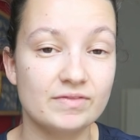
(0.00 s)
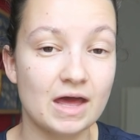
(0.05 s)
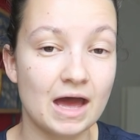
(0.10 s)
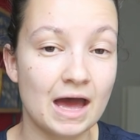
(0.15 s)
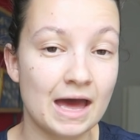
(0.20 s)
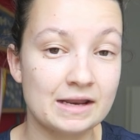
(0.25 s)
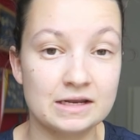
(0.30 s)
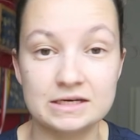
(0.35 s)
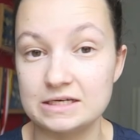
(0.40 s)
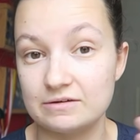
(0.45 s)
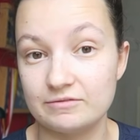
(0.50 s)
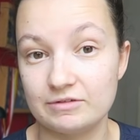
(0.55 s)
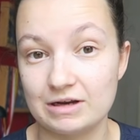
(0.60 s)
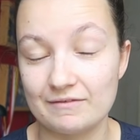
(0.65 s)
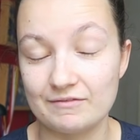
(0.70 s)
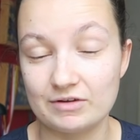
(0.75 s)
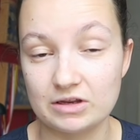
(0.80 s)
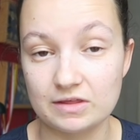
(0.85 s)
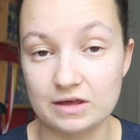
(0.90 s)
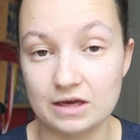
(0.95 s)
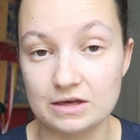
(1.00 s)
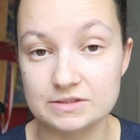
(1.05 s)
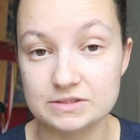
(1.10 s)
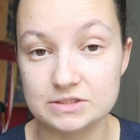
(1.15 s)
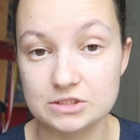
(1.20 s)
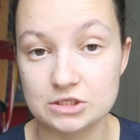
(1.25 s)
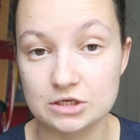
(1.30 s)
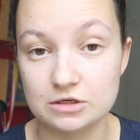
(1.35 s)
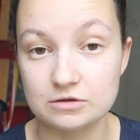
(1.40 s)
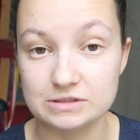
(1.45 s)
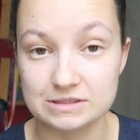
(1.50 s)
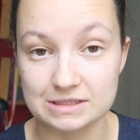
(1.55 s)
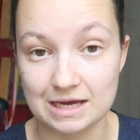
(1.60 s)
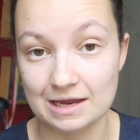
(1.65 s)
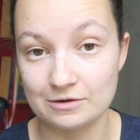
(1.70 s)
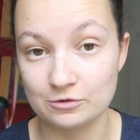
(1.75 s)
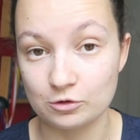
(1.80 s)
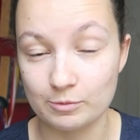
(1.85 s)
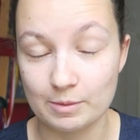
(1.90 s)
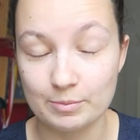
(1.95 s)
and I didn't really have anything else to do because I
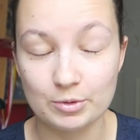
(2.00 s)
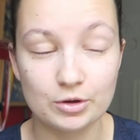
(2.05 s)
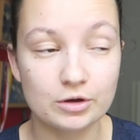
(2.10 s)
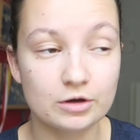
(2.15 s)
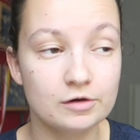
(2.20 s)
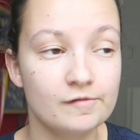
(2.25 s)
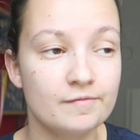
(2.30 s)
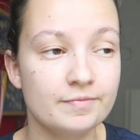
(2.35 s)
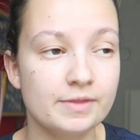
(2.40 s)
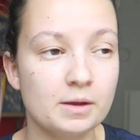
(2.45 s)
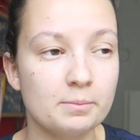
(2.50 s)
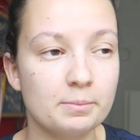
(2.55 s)
hadn't got my book.